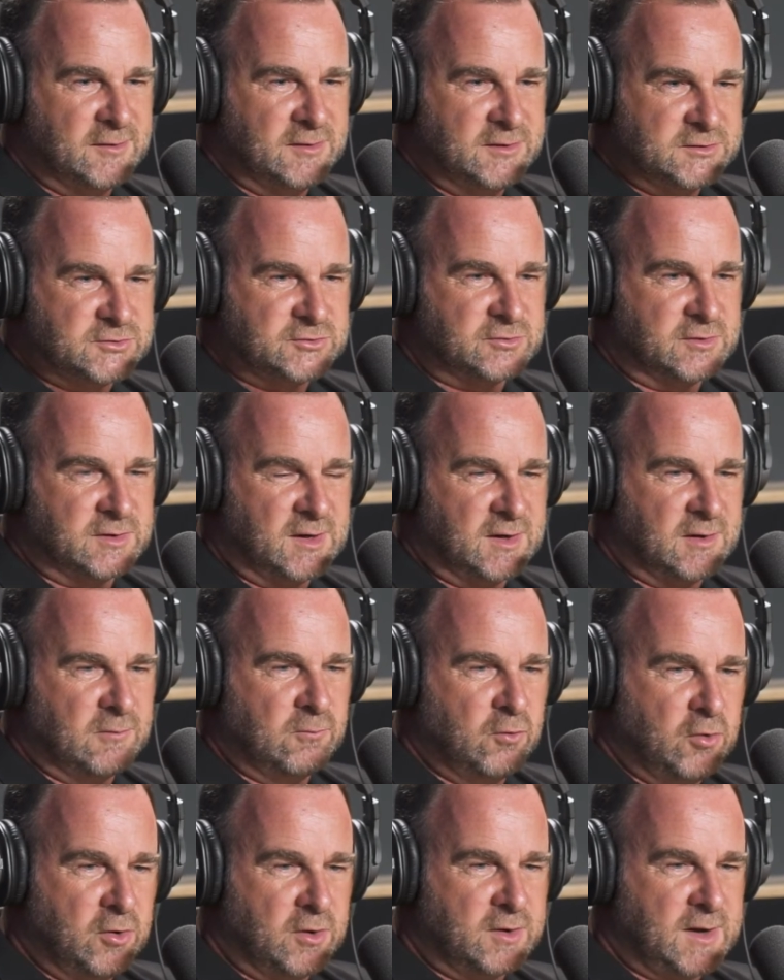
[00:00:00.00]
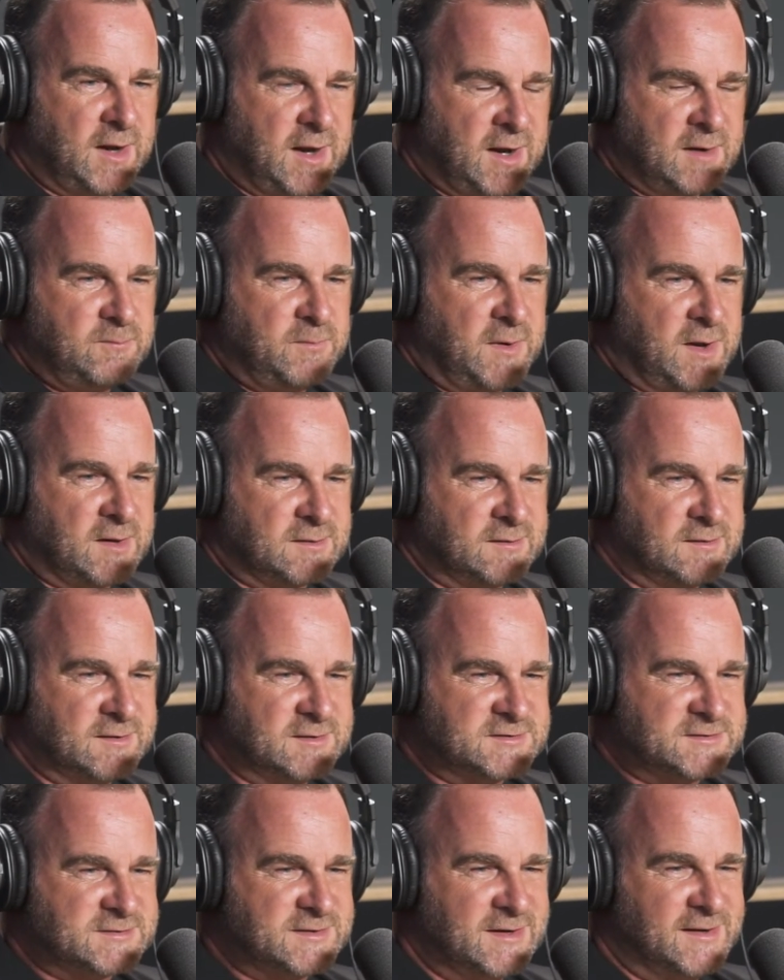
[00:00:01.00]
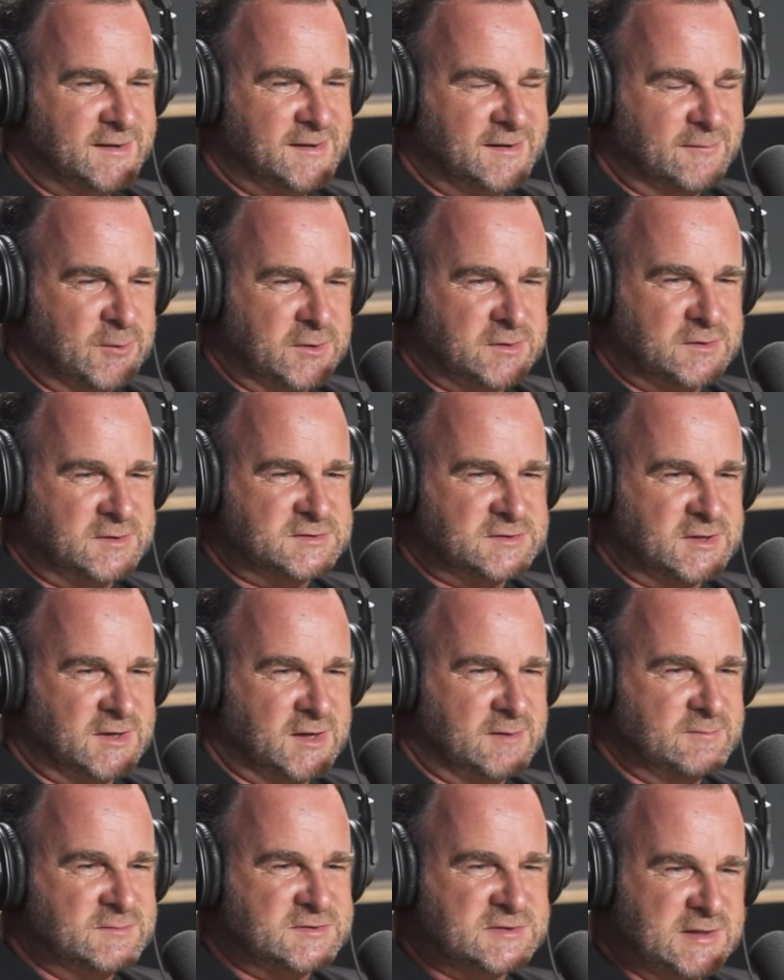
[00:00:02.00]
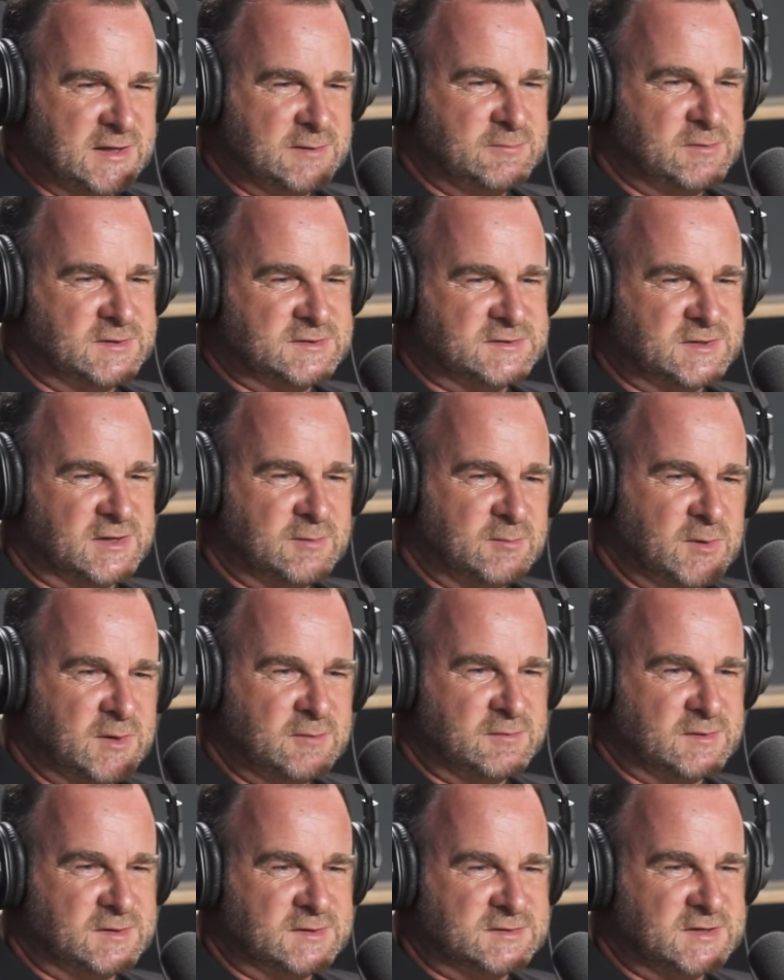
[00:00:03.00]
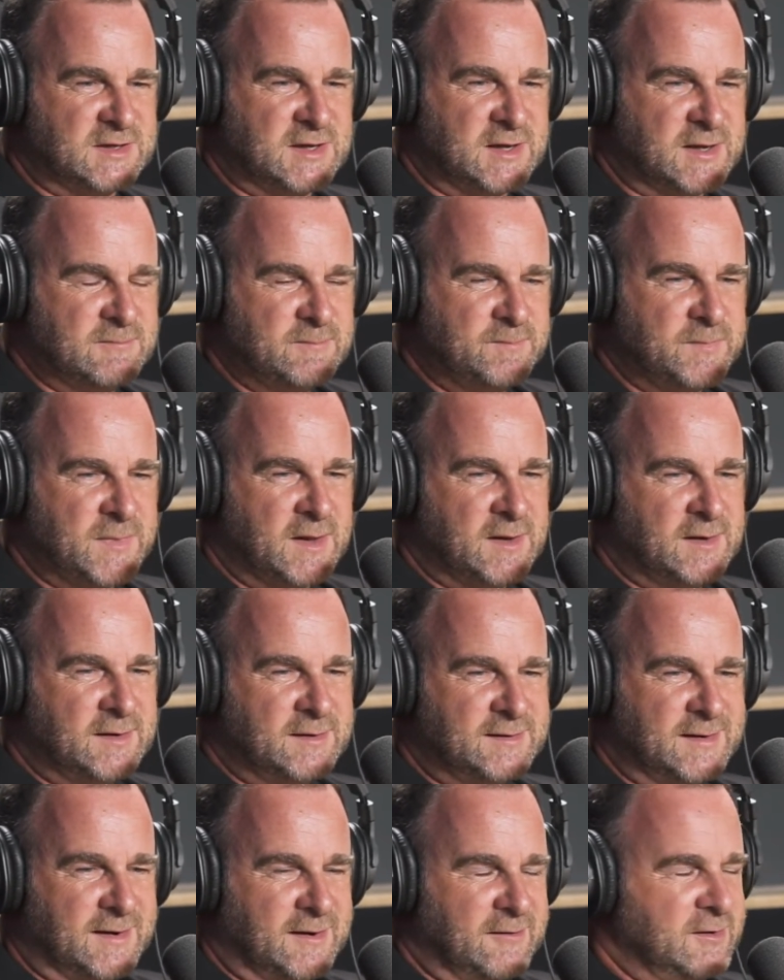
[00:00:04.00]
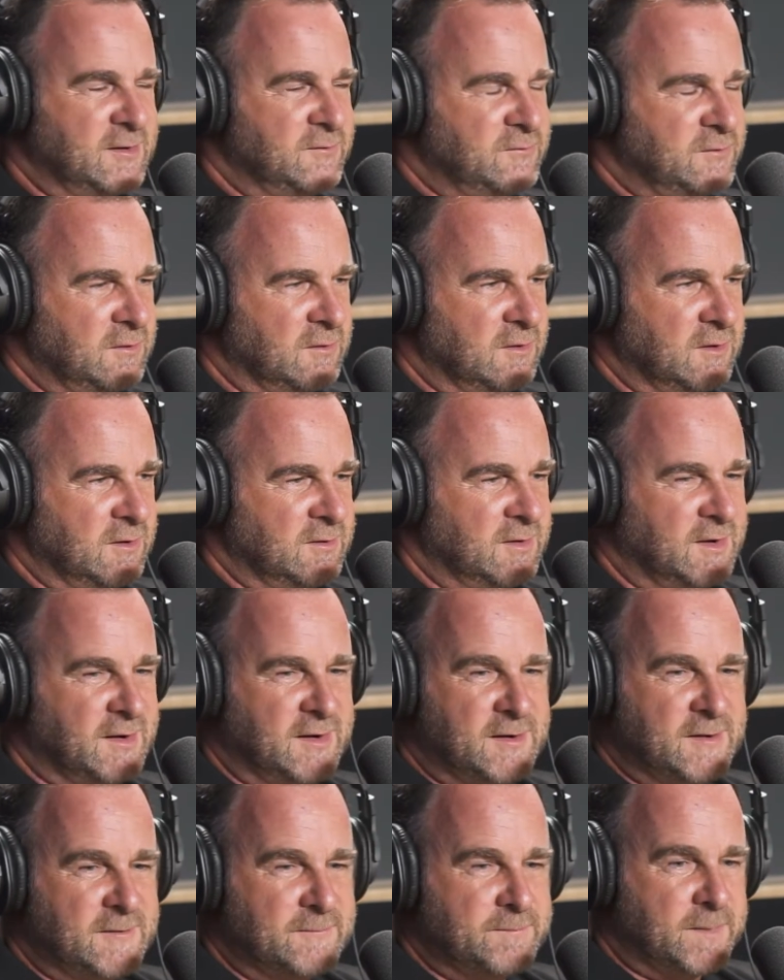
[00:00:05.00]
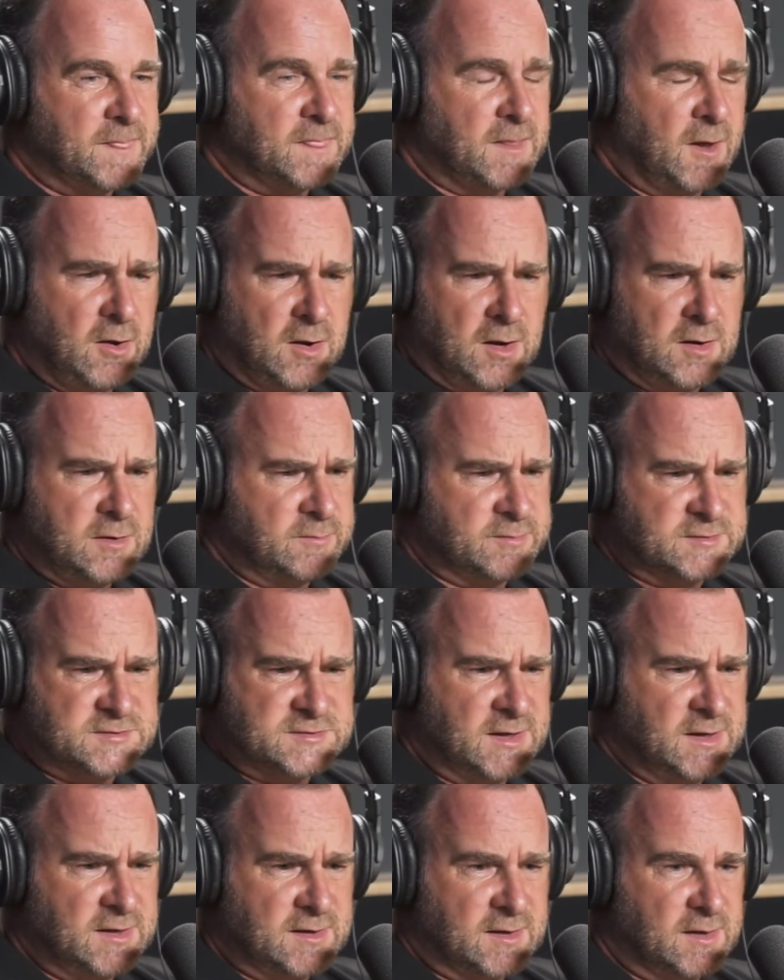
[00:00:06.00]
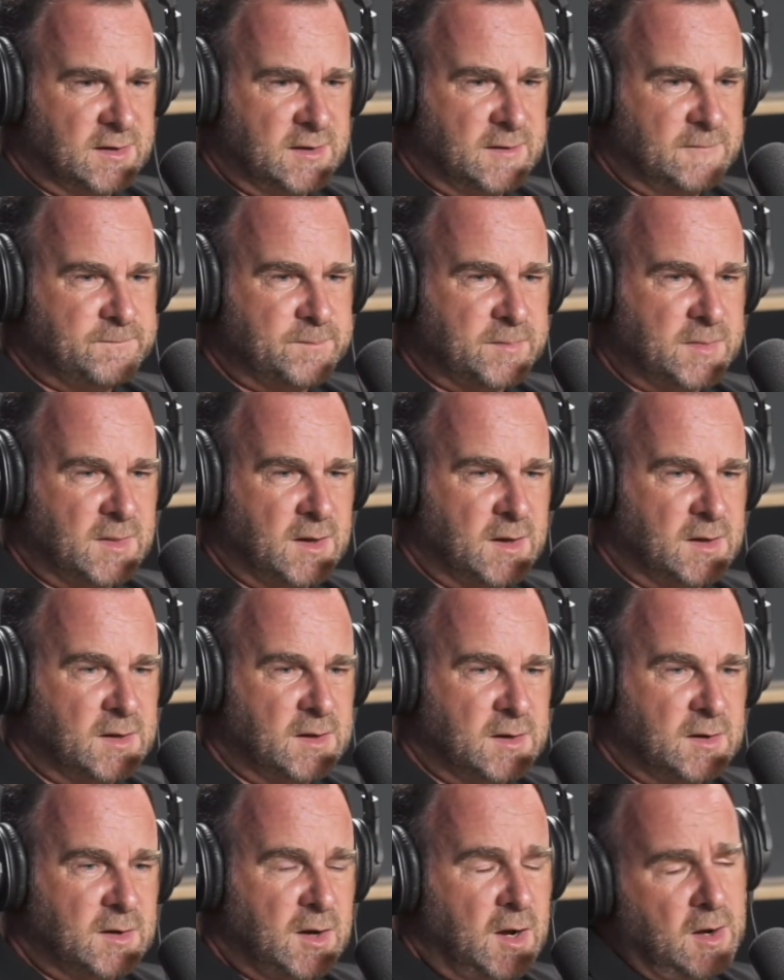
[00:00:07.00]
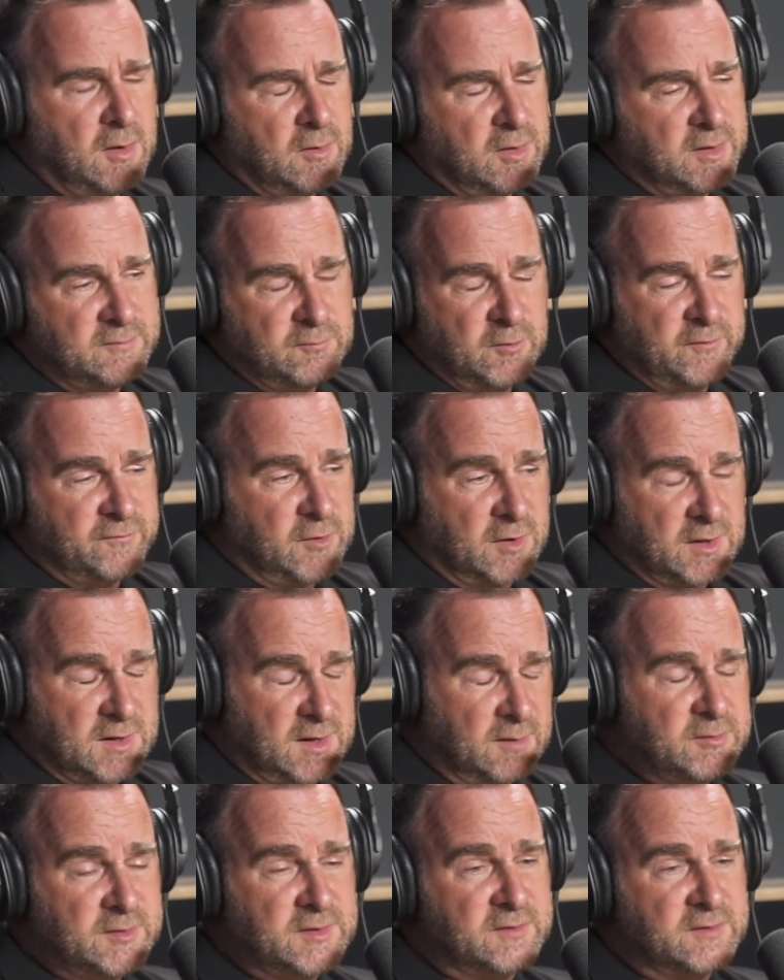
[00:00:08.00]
literally going to work at Bathurst with the team, sleep with the team, eat with the team. You know, and if you're guys do that? Oh, 100%. Who's that through? Oh, we've got a couple of